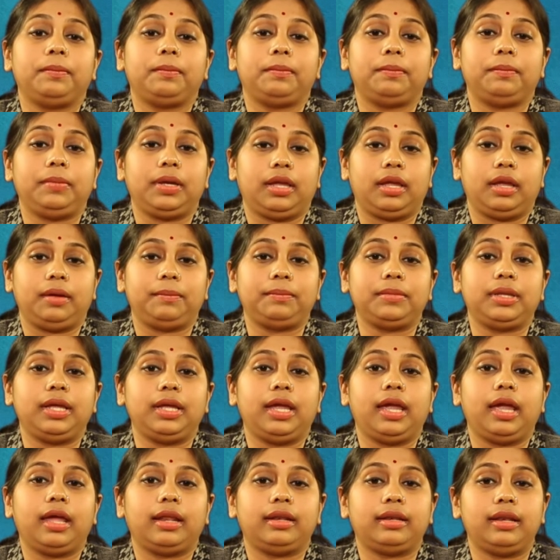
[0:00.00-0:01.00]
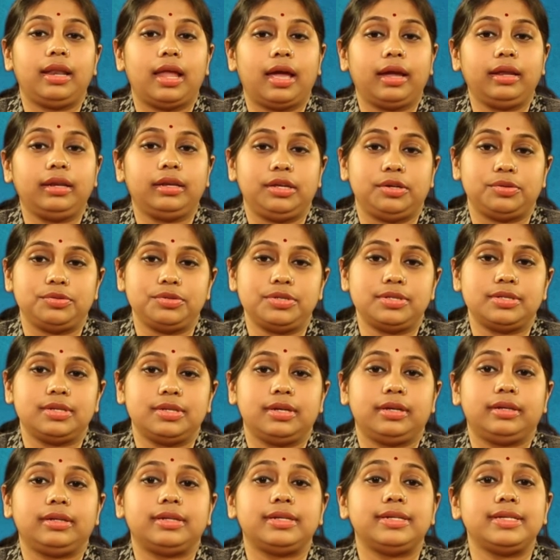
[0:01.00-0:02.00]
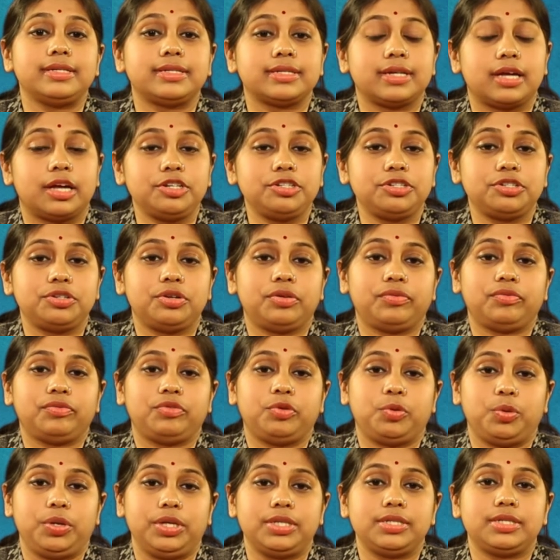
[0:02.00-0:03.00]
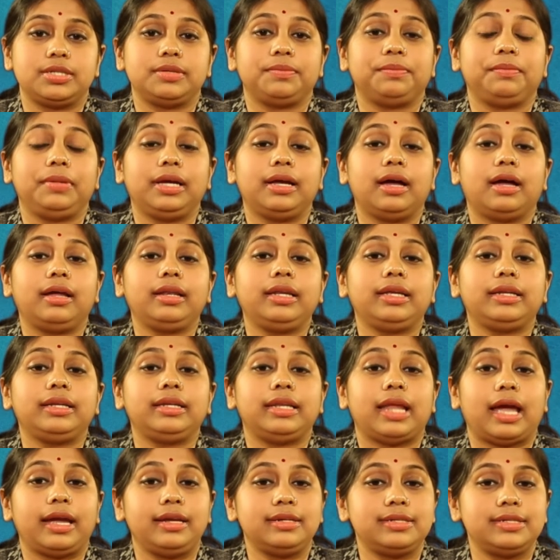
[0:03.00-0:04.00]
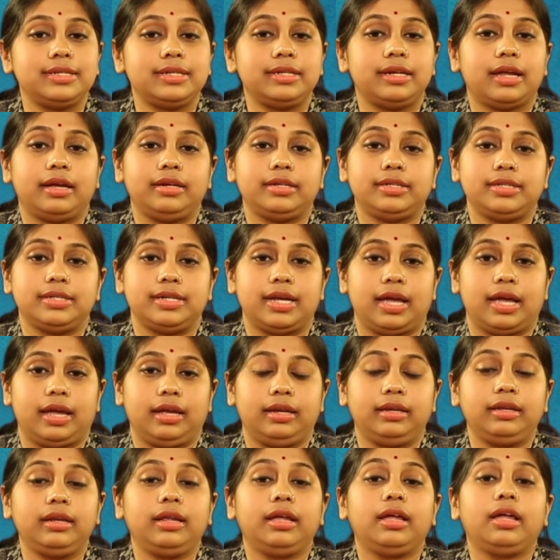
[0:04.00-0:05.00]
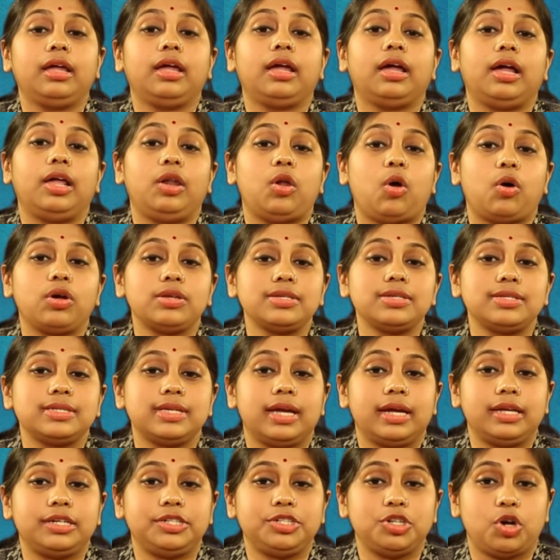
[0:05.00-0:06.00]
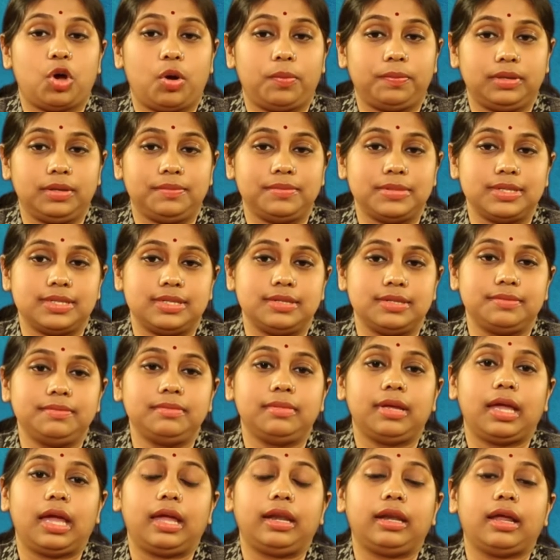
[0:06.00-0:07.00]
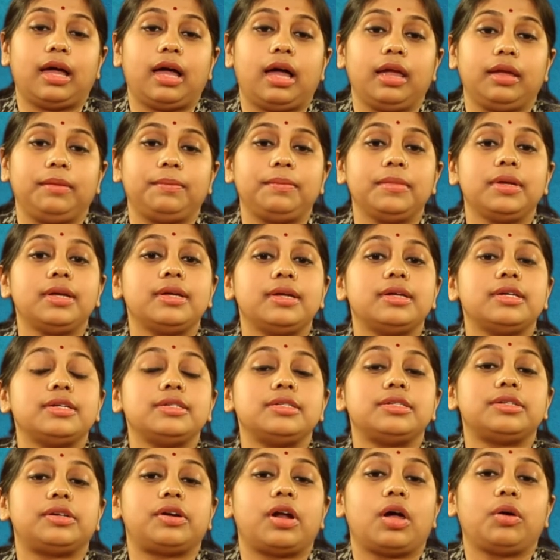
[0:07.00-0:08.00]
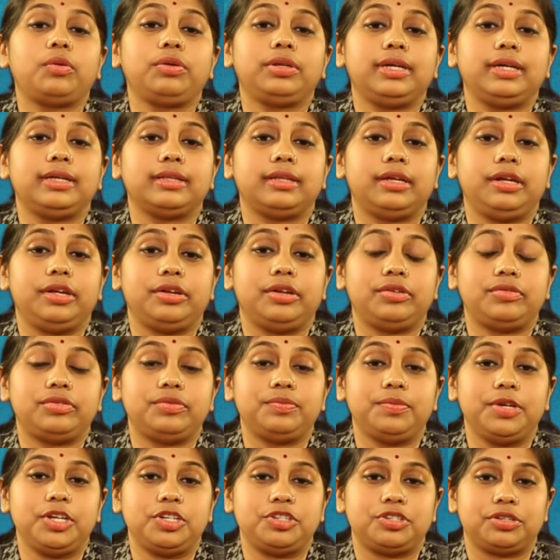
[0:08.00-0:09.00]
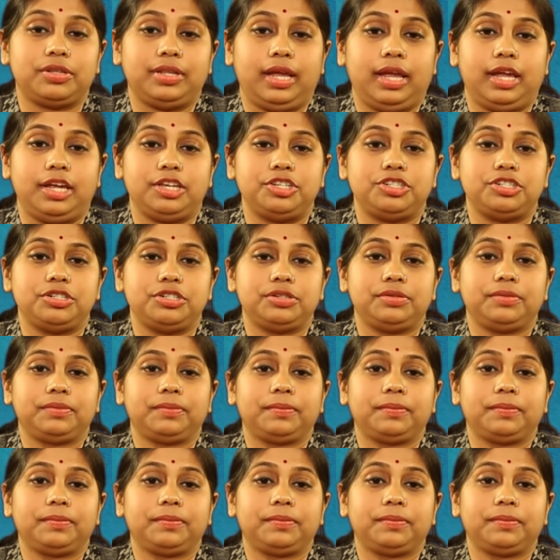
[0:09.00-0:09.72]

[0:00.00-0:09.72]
became the headline news, the discussion of which began in 1999 alongside the optimism and hype surrounding the information age.